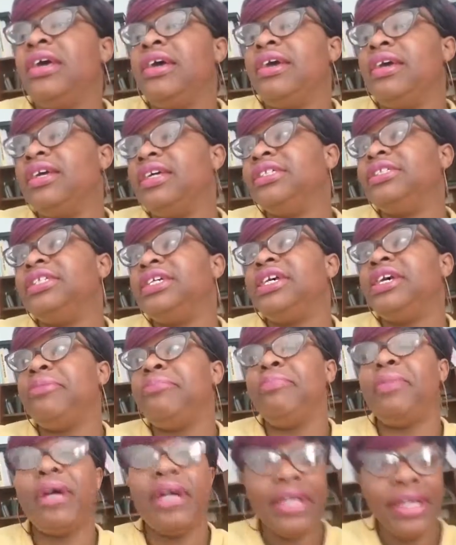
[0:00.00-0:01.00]
Is it
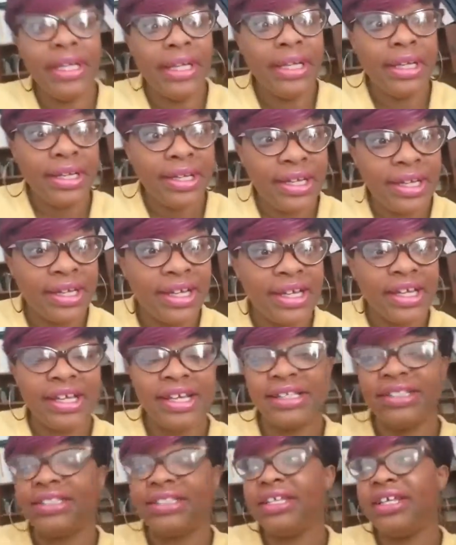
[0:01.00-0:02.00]
money?
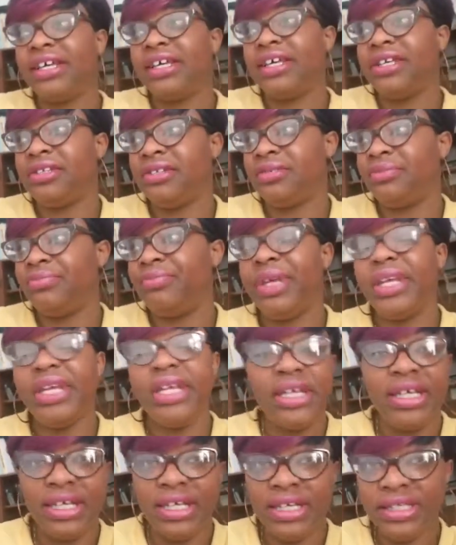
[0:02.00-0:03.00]
Is it
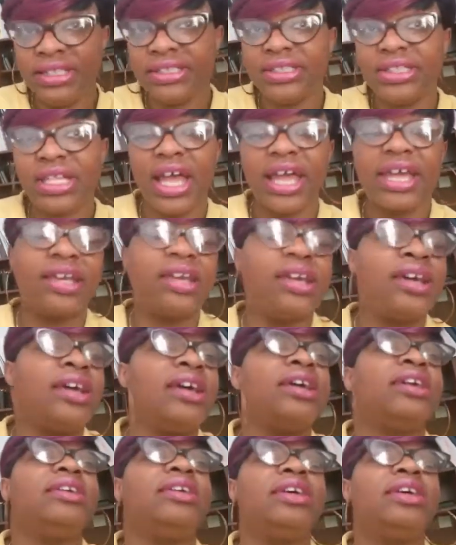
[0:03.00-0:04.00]
peace? Like,
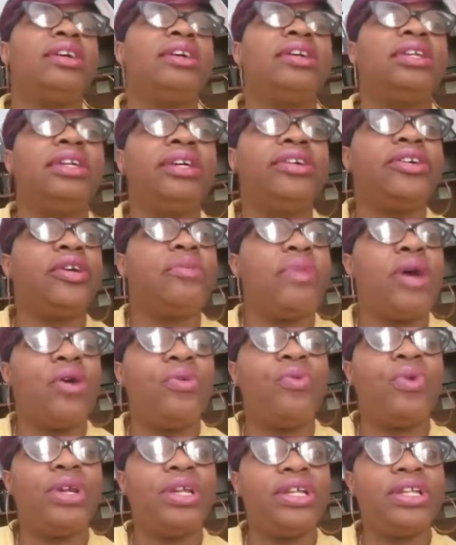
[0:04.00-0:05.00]
get clear about
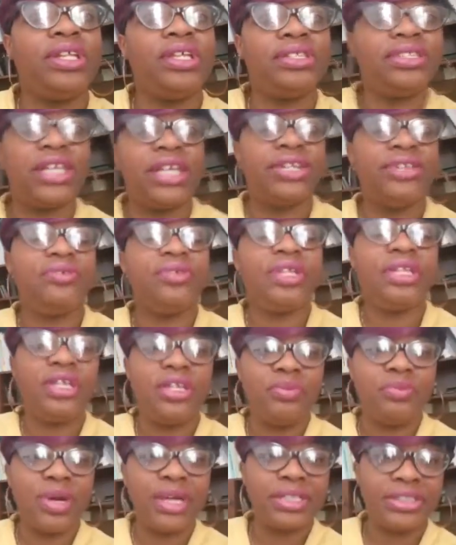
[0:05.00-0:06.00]
what it is that you
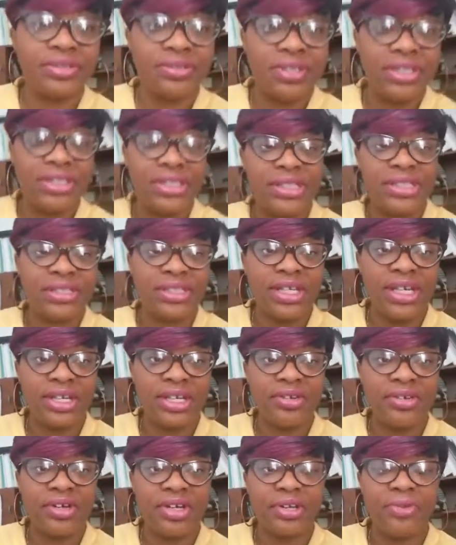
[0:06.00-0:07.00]
need based on the season that
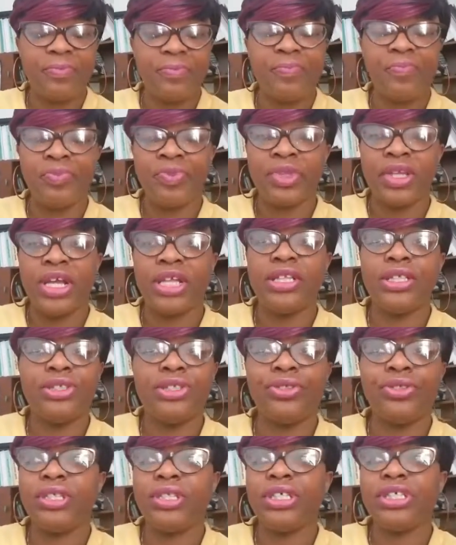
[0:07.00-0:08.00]
you're in. And the
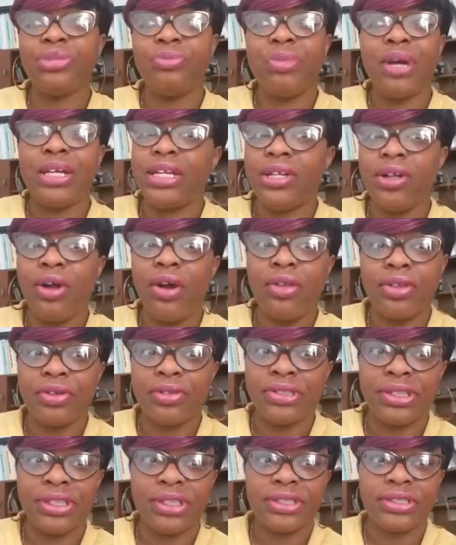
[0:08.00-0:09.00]
truth is, you might need all
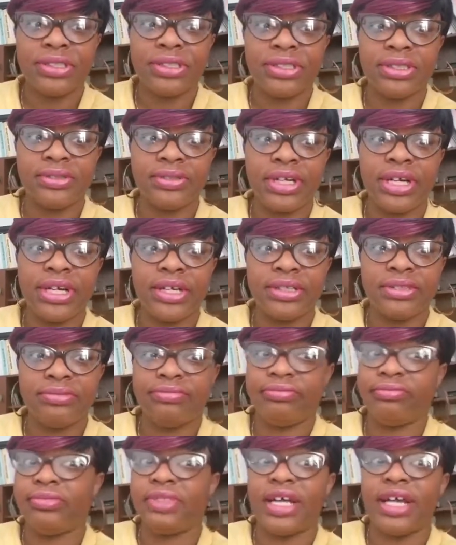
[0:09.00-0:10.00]
those things, right?
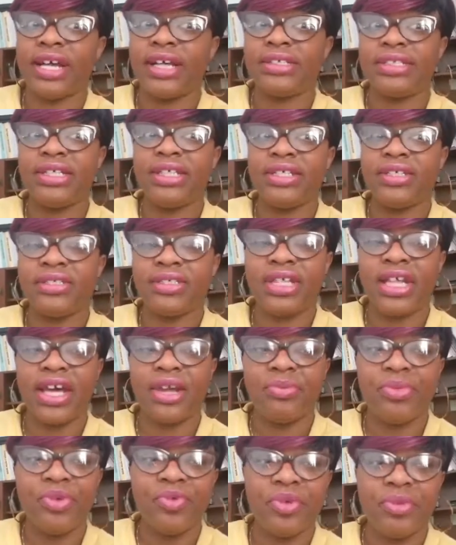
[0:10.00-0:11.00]
Like I said, there's a lot
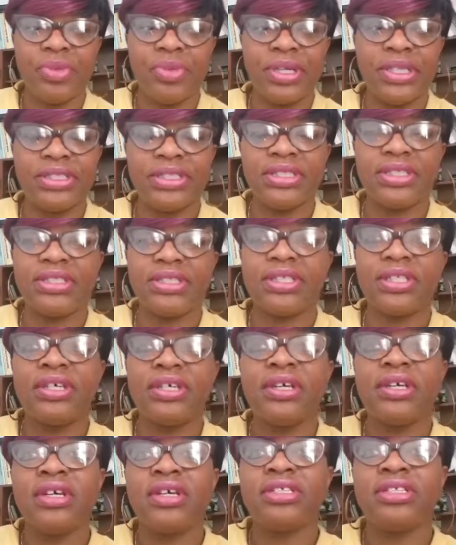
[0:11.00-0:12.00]
of moving pieces
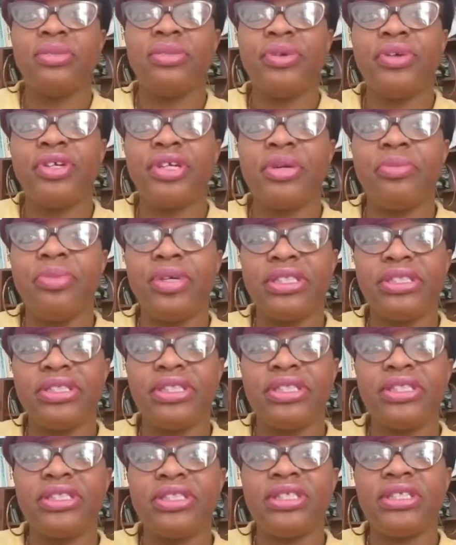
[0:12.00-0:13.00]
to building a
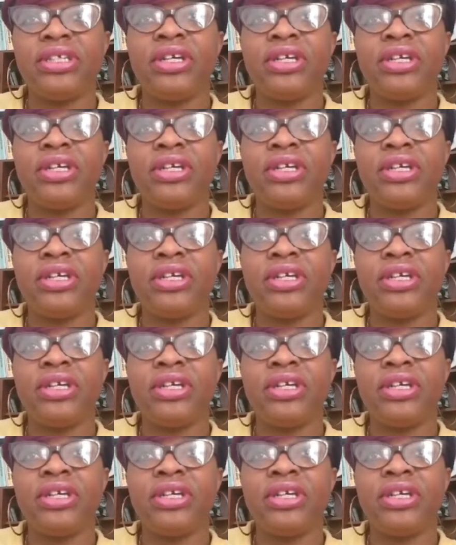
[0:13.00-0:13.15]
business.